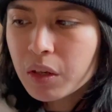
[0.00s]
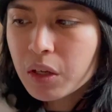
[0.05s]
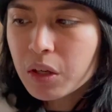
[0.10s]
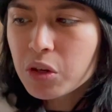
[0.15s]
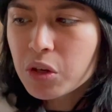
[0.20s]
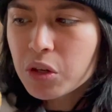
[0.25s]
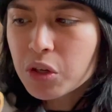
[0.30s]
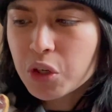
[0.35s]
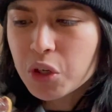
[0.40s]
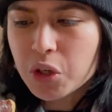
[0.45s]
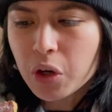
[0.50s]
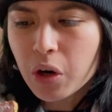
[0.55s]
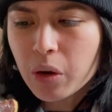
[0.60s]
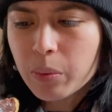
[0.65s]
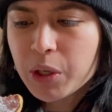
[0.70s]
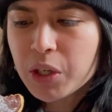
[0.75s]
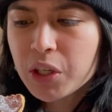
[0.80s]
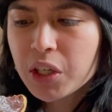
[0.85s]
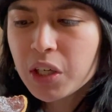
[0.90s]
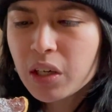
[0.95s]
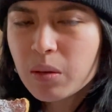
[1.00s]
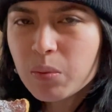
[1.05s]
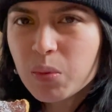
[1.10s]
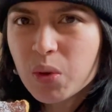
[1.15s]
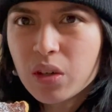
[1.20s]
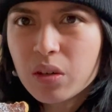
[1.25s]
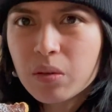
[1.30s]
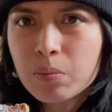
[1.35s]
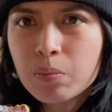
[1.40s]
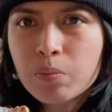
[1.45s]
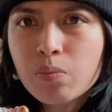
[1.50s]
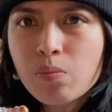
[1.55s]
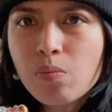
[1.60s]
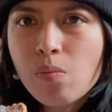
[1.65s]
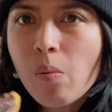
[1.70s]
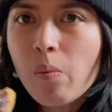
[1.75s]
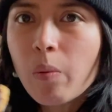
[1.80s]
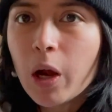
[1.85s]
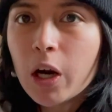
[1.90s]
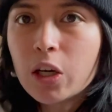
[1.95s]
Is it strawberry jam or?
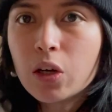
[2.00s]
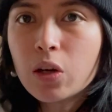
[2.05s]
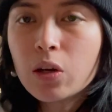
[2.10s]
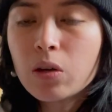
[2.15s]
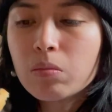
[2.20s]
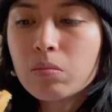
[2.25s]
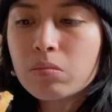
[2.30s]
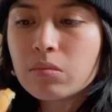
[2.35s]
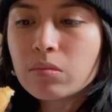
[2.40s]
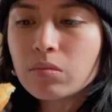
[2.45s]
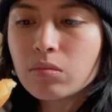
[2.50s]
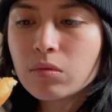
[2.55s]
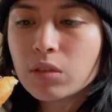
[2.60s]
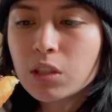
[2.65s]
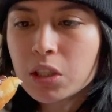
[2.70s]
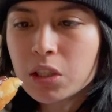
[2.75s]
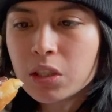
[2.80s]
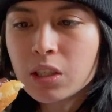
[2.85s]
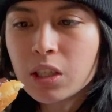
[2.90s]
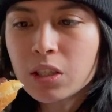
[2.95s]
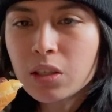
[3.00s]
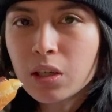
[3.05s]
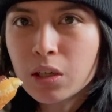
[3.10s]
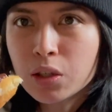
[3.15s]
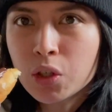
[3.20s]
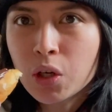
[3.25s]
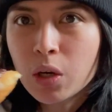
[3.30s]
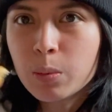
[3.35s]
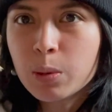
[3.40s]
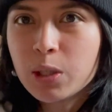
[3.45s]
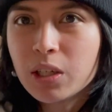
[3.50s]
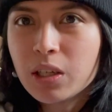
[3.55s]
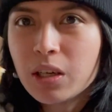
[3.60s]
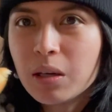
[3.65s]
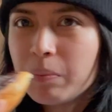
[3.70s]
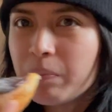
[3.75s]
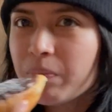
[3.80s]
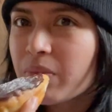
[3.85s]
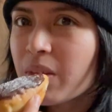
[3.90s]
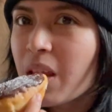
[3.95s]
I don't know. Doesn't taste like strawberry jam.